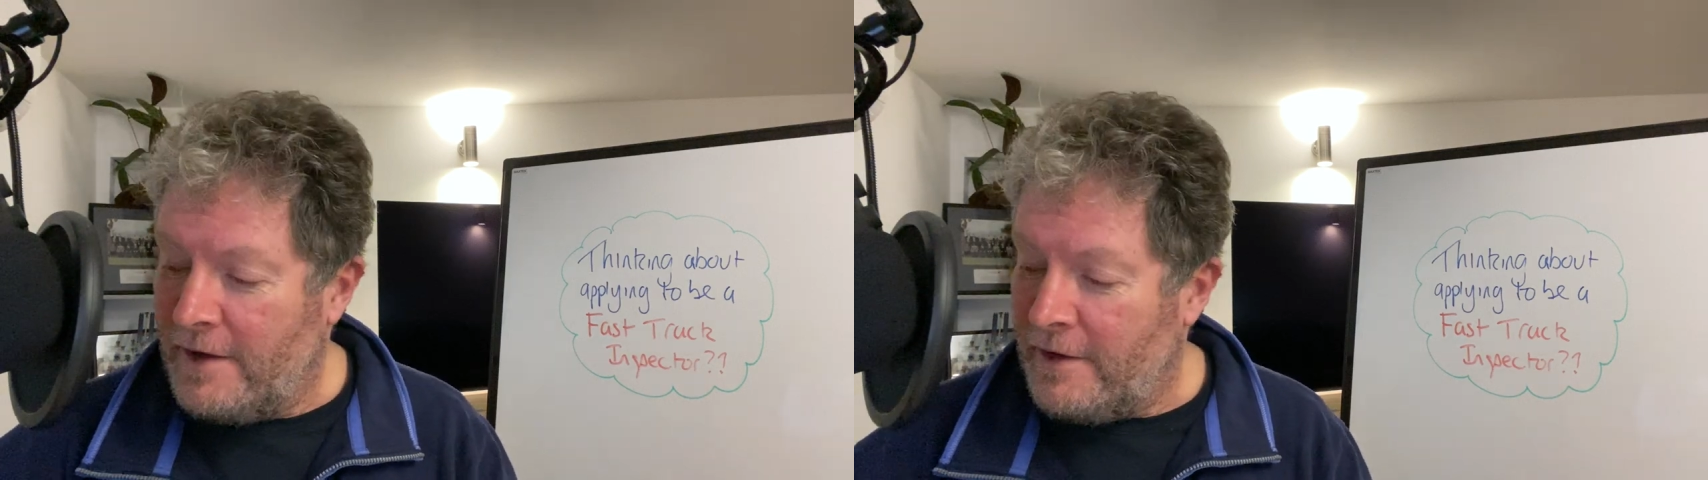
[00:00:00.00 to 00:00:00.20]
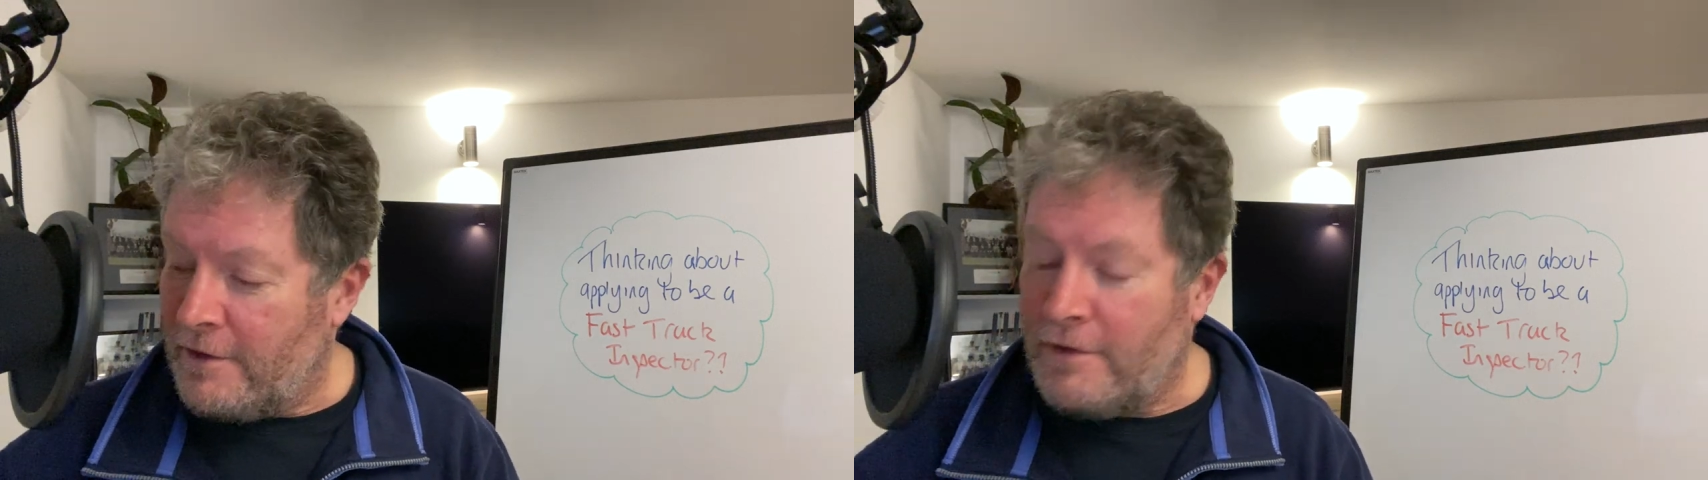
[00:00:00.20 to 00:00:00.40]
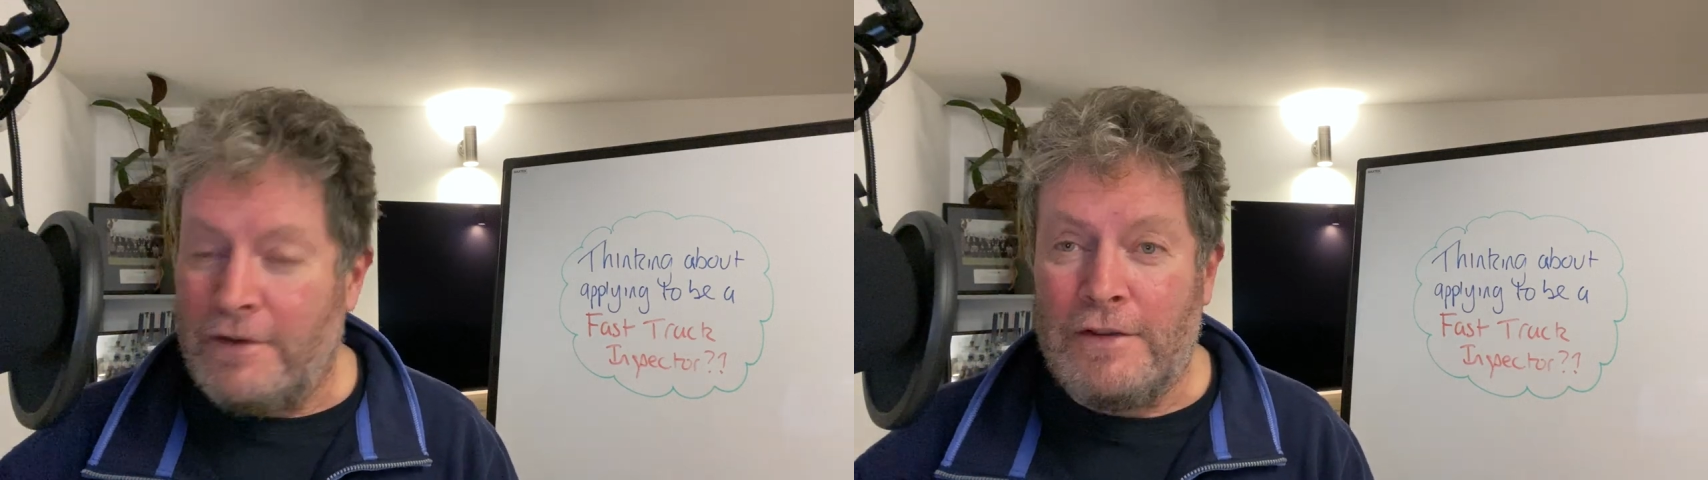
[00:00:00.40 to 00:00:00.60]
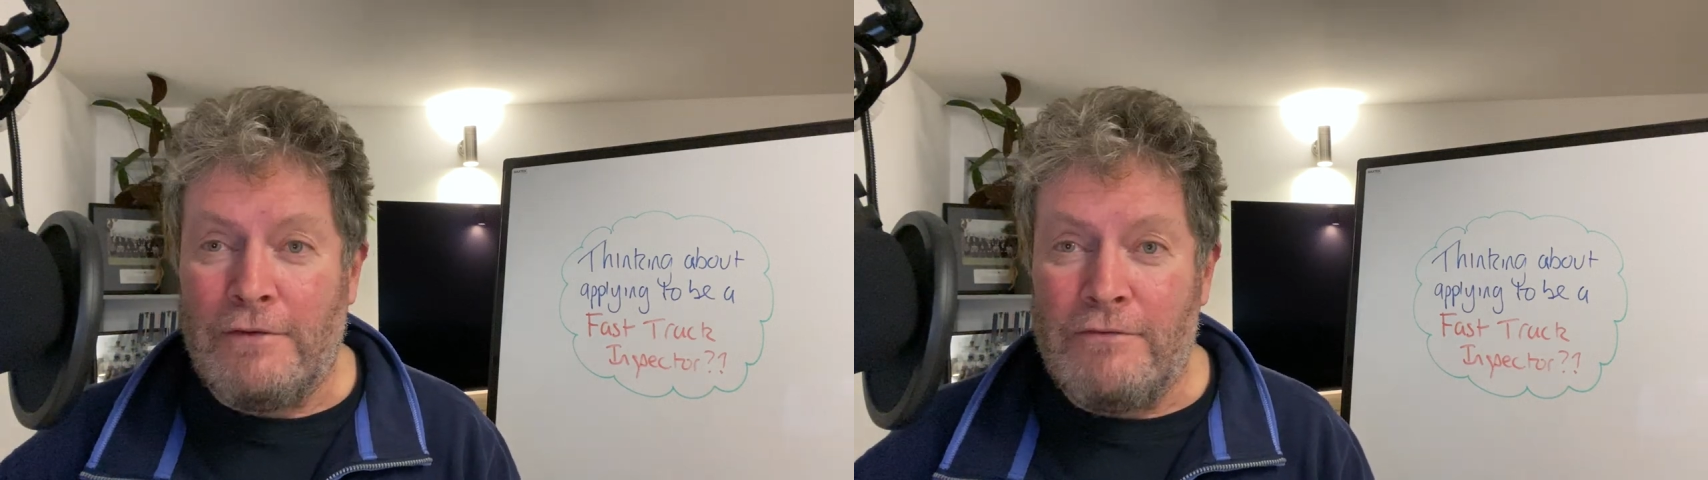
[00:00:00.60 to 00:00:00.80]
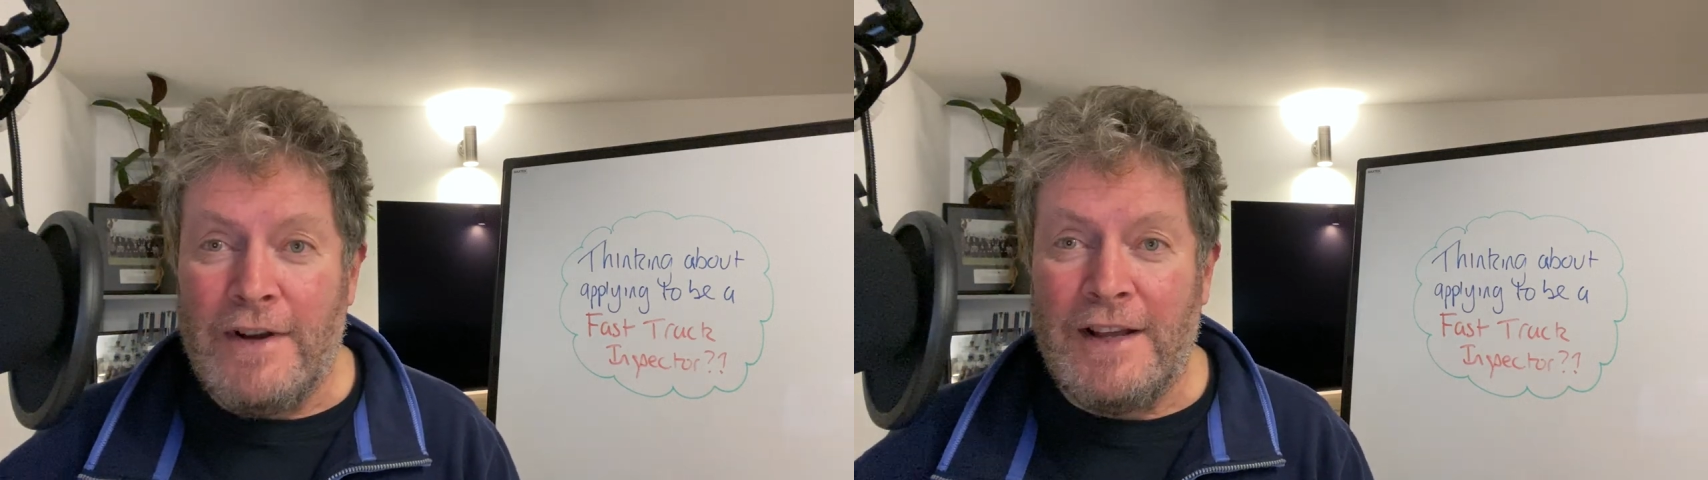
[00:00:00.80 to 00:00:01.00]
that's going to
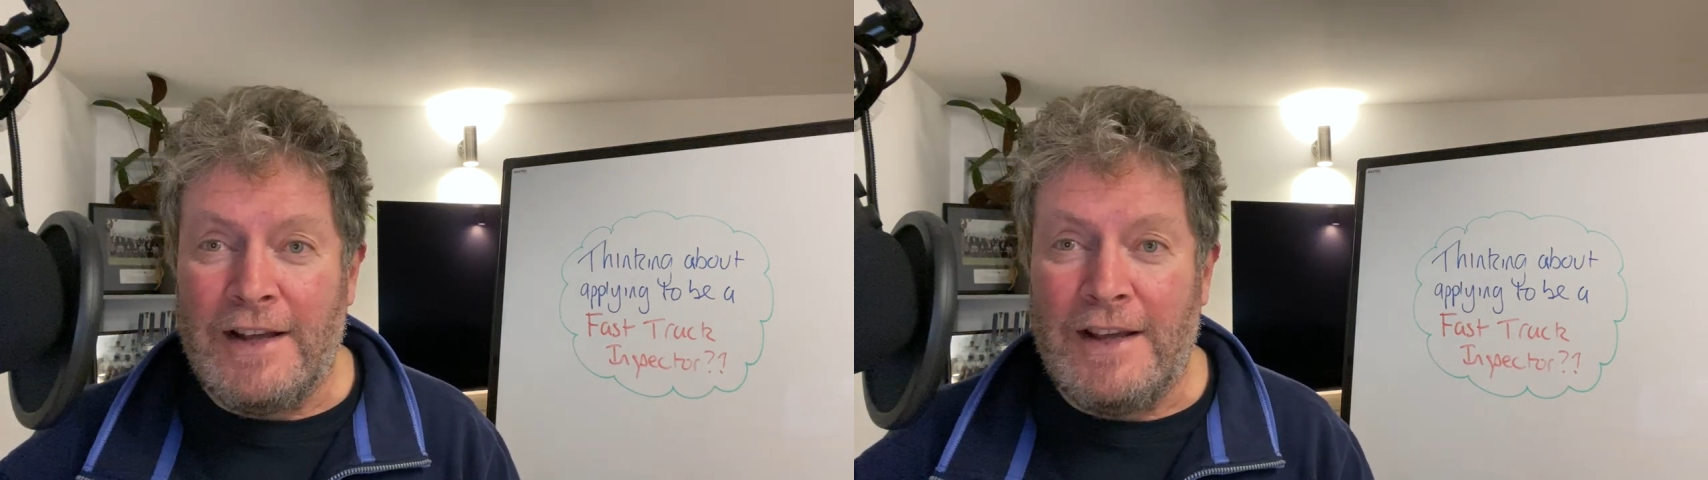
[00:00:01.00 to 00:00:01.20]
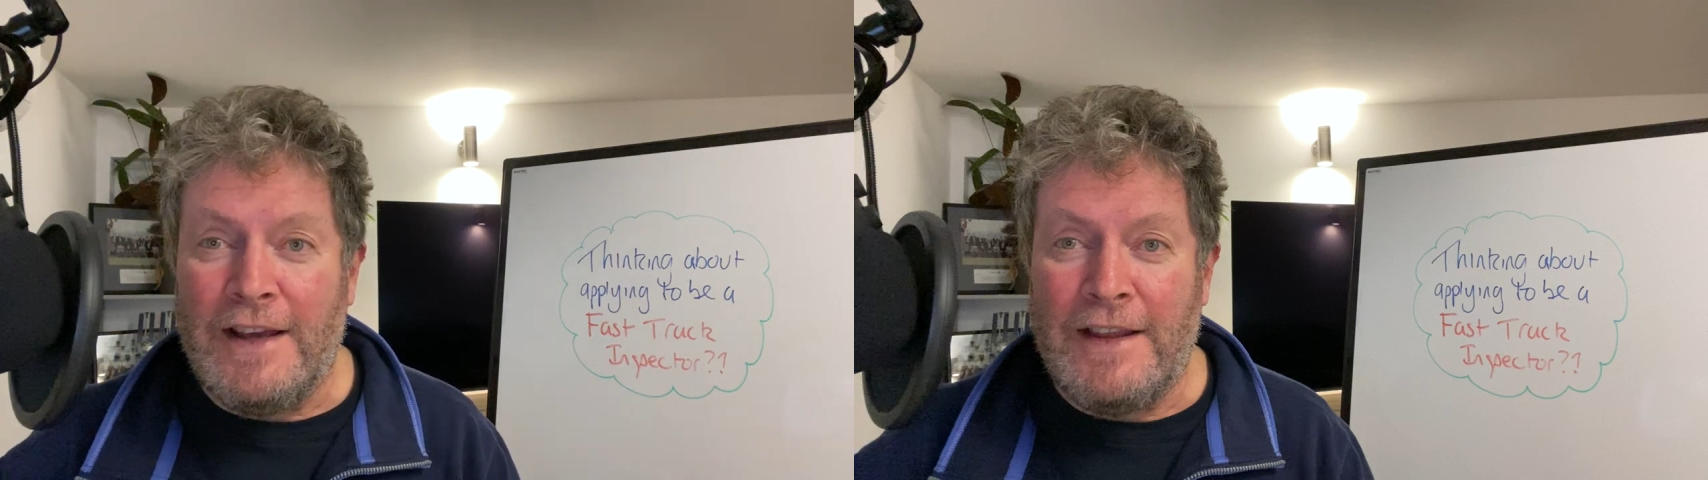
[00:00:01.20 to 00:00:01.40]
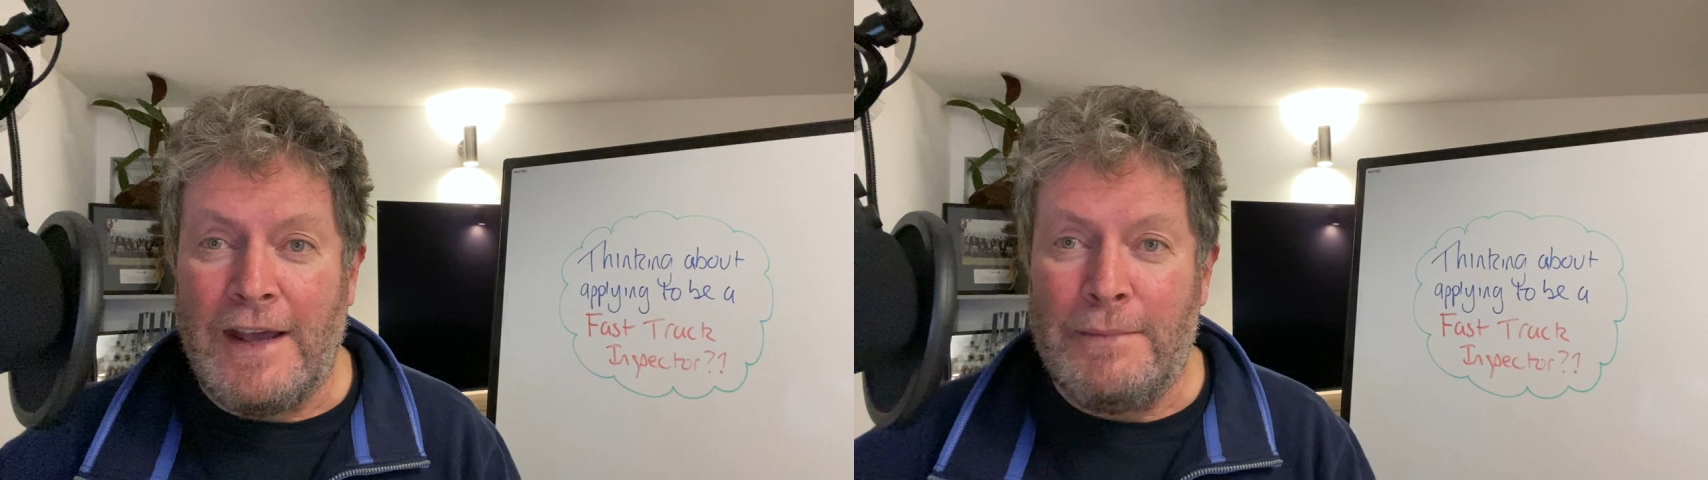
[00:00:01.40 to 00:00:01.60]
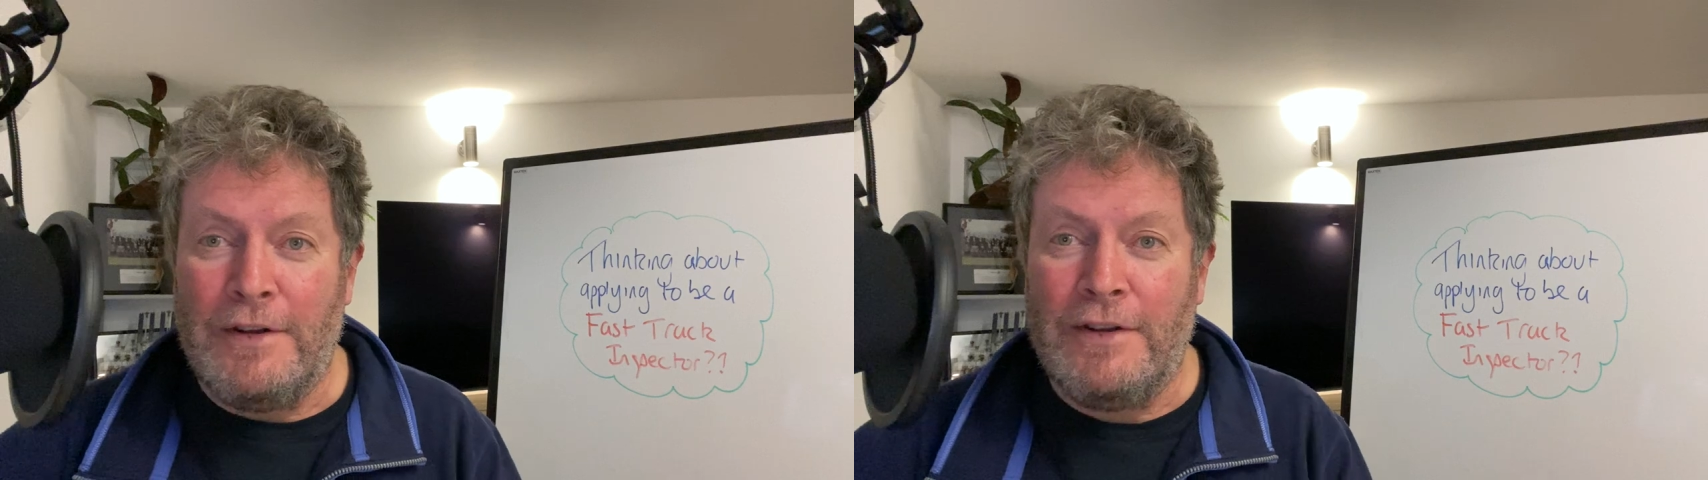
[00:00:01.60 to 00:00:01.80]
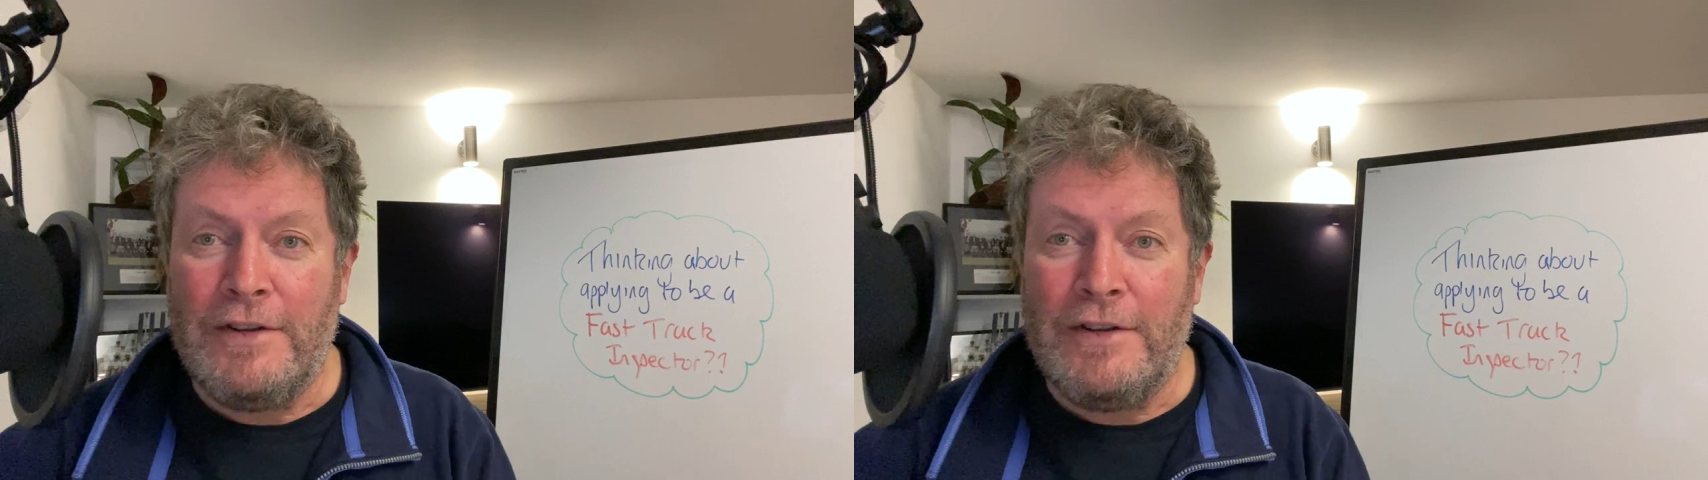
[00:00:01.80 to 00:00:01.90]
really enable